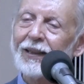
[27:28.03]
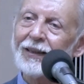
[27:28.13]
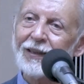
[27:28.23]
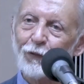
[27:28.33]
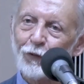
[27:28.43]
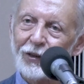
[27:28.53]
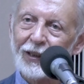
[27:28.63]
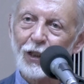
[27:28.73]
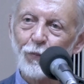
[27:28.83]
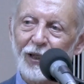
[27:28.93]
and therefore
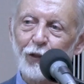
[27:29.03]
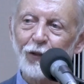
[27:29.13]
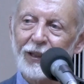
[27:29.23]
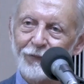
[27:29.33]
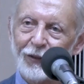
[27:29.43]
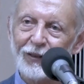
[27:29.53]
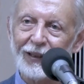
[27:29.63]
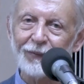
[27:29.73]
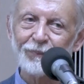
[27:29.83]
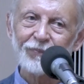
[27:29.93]
it is meant for everybody.